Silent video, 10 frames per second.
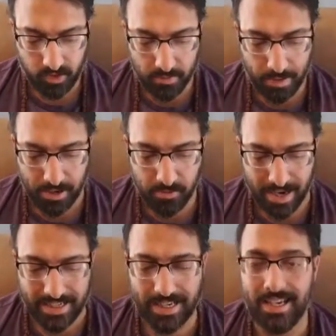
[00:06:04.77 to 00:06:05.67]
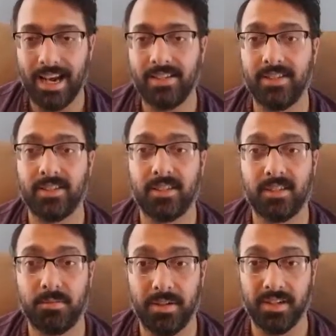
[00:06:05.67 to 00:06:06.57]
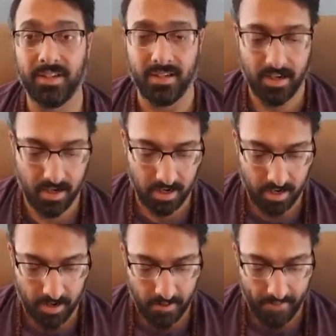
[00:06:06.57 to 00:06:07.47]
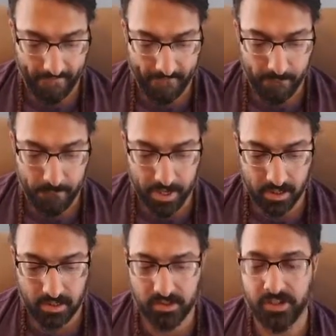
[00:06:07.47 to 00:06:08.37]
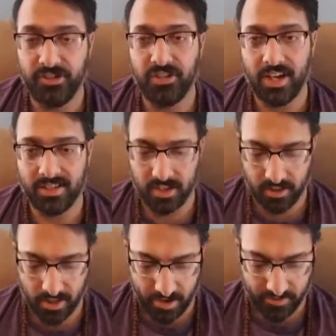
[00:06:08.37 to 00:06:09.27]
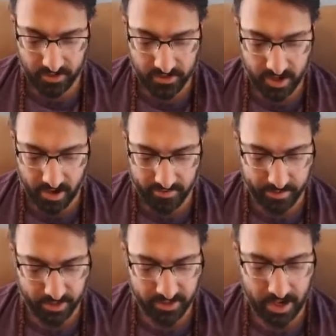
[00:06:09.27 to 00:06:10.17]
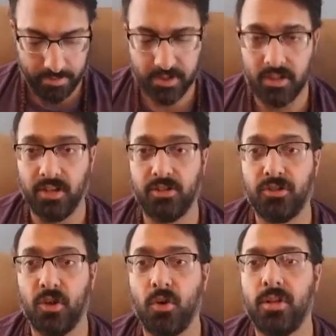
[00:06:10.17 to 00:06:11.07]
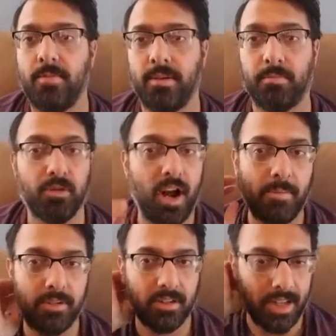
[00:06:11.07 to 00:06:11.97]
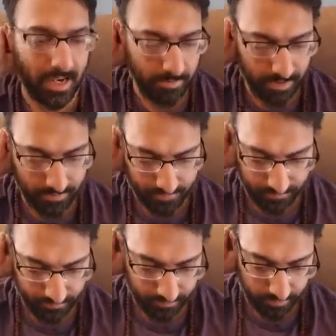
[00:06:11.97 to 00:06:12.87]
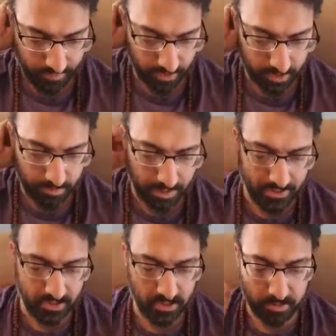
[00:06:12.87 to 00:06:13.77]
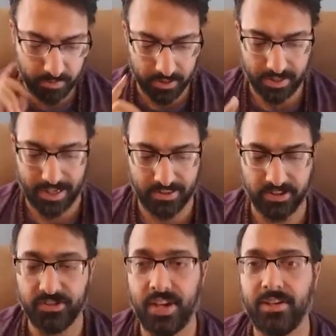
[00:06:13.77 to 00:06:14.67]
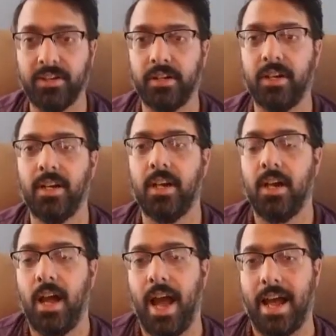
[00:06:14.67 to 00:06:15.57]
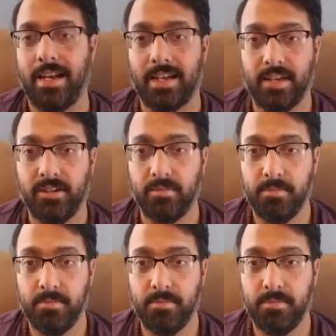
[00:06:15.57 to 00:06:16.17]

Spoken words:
By recognizing spirit, miracles adjust levels of perception and show them in proper alignment. This places spirit at the center, and it can